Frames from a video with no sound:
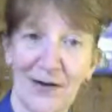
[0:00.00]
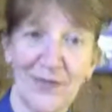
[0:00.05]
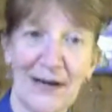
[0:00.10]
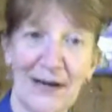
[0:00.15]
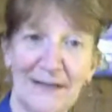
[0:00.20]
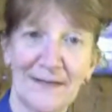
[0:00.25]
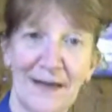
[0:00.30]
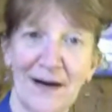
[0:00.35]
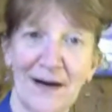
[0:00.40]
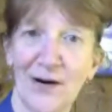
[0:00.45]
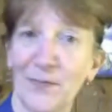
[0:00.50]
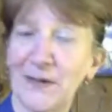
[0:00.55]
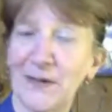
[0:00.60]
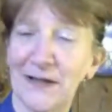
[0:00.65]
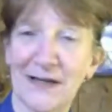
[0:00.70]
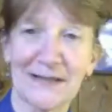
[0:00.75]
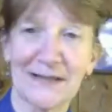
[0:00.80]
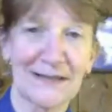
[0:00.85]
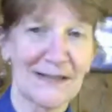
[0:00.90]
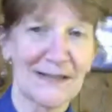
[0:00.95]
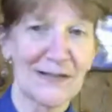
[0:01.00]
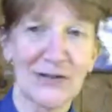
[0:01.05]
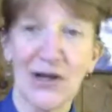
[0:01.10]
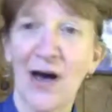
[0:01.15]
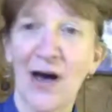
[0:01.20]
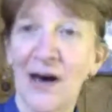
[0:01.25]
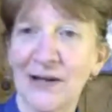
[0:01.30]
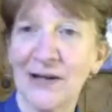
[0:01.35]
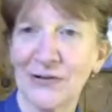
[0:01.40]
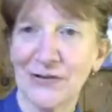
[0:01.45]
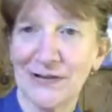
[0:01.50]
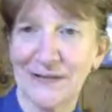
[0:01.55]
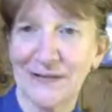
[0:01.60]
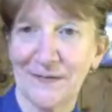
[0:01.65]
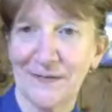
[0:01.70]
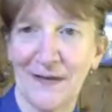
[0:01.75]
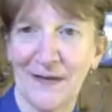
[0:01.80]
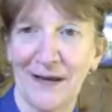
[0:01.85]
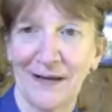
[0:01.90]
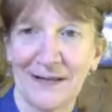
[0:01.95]
right there because there's hundreds
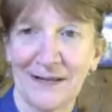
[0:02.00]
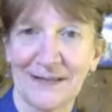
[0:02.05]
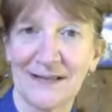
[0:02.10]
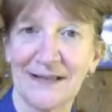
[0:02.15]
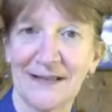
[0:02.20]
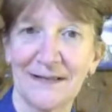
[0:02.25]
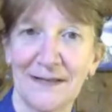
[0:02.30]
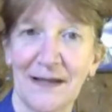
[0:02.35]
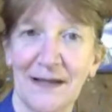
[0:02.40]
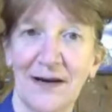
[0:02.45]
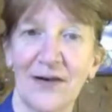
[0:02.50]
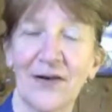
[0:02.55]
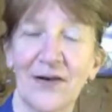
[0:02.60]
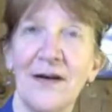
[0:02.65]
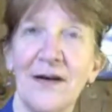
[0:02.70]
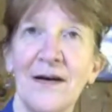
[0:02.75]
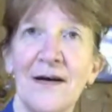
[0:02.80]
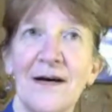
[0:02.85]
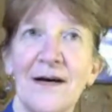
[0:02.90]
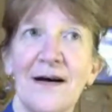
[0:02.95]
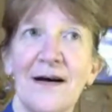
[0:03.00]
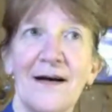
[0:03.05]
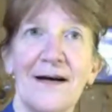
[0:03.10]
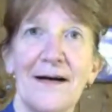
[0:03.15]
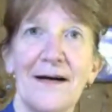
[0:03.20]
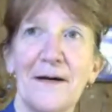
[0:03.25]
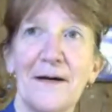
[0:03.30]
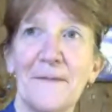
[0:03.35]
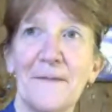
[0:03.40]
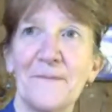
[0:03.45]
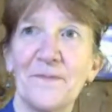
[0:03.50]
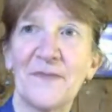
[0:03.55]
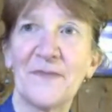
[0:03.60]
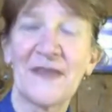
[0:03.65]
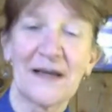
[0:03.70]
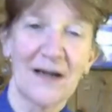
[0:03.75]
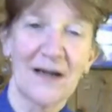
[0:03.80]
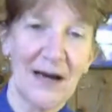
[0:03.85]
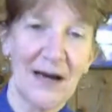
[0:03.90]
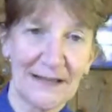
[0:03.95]
of things in there
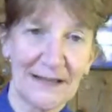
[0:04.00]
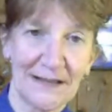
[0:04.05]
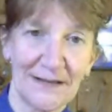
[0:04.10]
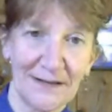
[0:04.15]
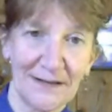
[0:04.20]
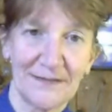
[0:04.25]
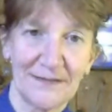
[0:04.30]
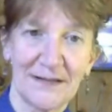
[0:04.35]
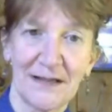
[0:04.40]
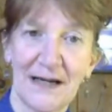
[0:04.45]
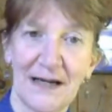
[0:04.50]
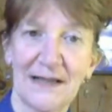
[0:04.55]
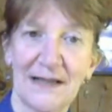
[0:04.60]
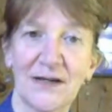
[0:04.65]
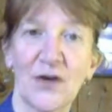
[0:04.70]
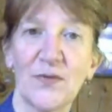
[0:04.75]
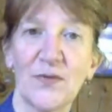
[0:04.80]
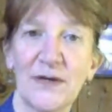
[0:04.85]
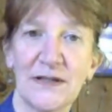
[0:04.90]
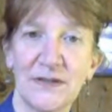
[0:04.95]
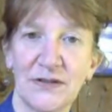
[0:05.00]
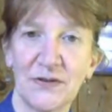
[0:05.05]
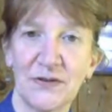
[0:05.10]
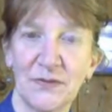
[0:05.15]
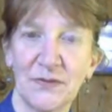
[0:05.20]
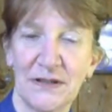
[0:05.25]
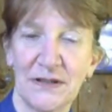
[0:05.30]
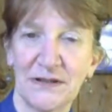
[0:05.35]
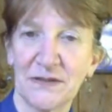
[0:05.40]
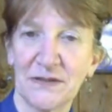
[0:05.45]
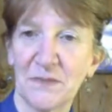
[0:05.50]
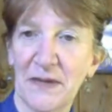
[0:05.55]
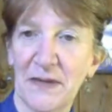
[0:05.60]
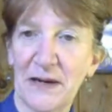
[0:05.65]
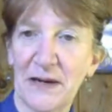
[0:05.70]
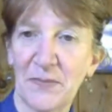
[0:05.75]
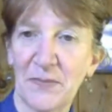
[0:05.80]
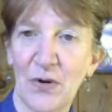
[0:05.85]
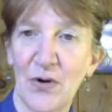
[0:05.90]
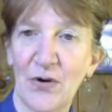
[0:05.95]
that I go into
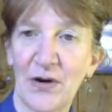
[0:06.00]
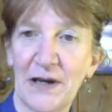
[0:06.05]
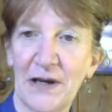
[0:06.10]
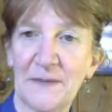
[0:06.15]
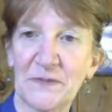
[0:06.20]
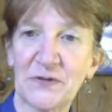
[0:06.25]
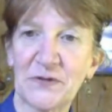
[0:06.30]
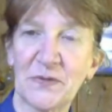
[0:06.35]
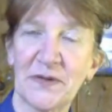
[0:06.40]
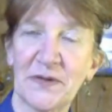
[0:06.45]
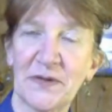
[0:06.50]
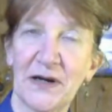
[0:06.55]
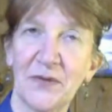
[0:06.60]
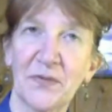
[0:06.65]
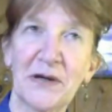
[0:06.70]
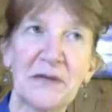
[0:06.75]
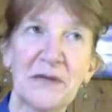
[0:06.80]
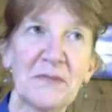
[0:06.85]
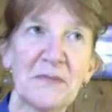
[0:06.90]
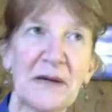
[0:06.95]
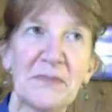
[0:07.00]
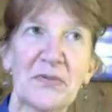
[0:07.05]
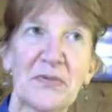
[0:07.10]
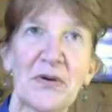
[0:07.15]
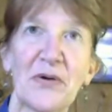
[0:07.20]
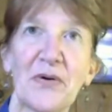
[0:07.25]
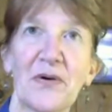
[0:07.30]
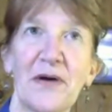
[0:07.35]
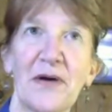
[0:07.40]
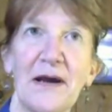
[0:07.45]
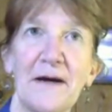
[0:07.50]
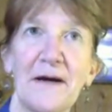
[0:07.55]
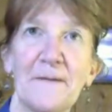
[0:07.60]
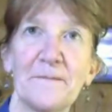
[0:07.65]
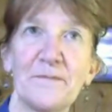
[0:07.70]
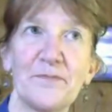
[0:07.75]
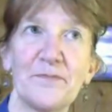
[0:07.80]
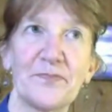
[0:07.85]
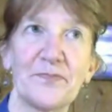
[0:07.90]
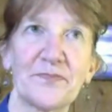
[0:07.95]
my program. So when I ran my
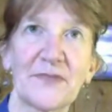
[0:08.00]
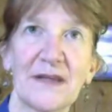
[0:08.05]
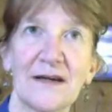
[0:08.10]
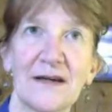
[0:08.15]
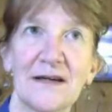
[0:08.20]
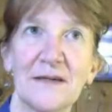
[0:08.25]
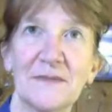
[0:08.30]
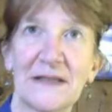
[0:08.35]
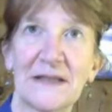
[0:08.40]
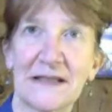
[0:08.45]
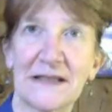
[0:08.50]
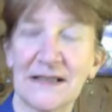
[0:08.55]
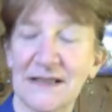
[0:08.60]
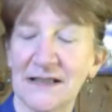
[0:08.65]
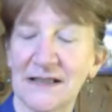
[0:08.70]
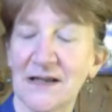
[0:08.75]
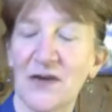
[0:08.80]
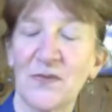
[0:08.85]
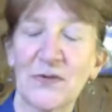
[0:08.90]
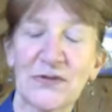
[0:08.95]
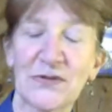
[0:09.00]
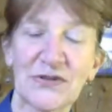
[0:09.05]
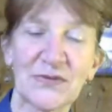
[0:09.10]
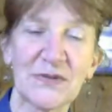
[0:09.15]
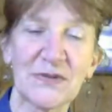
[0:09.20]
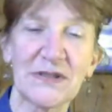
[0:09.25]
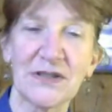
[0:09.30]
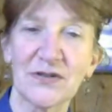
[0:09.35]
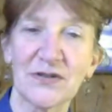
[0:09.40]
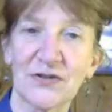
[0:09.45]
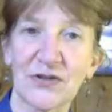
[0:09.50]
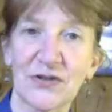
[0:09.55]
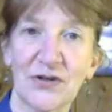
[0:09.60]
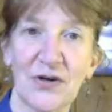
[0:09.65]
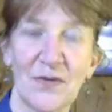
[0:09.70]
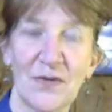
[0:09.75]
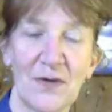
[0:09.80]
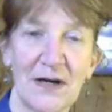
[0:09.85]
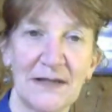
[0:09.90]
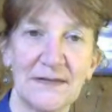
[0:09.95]
program, like I said, almost 3 years
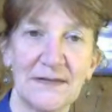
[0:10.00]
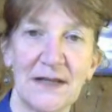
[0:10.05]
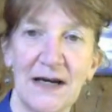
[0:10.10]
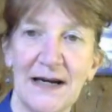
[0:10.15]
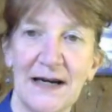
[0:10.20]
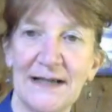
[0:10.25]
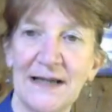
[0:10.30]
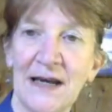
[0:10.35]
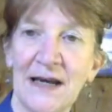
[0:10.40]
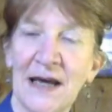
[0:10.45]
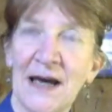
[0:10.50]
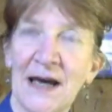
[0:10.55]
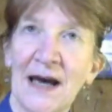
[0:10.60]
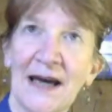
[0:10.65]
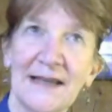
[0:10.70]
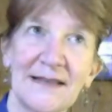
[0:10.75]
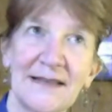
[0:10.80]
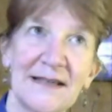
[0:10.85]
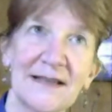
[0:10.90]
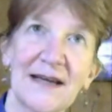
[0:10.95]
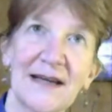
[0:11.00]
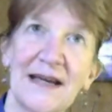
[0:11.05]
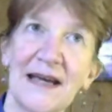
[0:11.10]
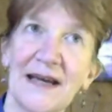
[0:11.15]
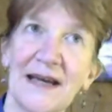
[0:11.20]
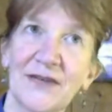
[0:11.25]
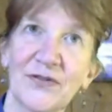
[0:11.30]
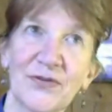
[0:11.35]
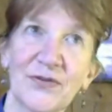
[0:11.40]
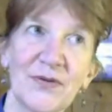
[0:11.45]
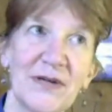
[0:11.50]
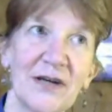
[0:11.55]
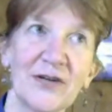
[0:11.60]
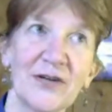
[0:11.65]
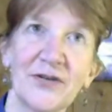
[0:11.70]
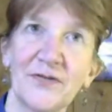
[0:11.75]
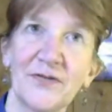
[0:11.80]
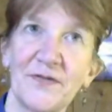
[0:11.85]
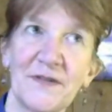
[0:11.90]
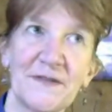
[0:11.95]
ago online, I think I had
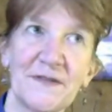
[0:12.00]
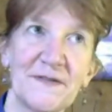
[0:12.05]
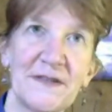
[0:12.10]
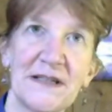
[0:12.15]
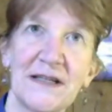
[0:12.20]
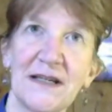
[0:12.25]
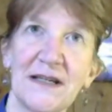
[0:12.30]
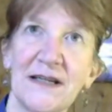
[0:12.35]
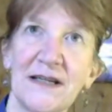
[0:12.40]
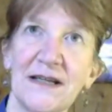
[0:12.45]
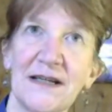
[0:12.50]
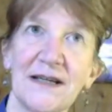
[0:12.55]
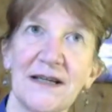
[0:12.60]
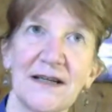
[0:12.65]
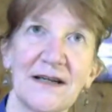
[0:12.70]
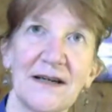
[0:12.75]
350